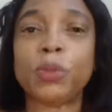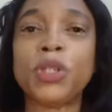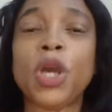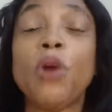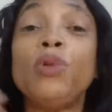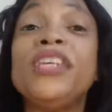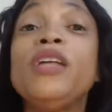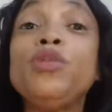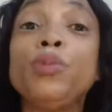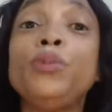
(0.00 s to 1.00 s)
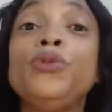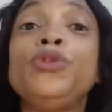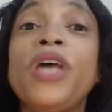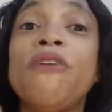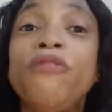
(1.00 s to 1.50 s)
but we tend to
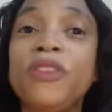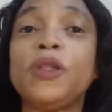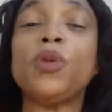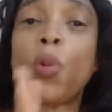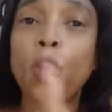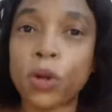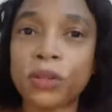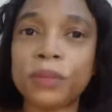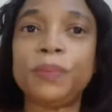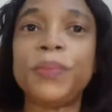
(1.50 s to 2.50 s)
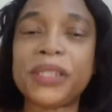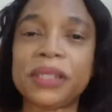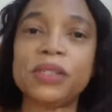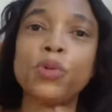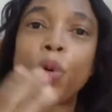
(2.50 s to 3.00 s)
put everything on one
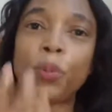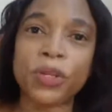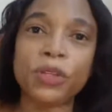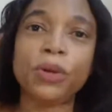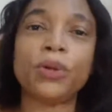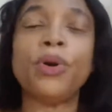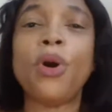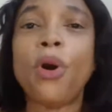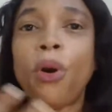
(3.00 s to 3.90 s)
person's opinion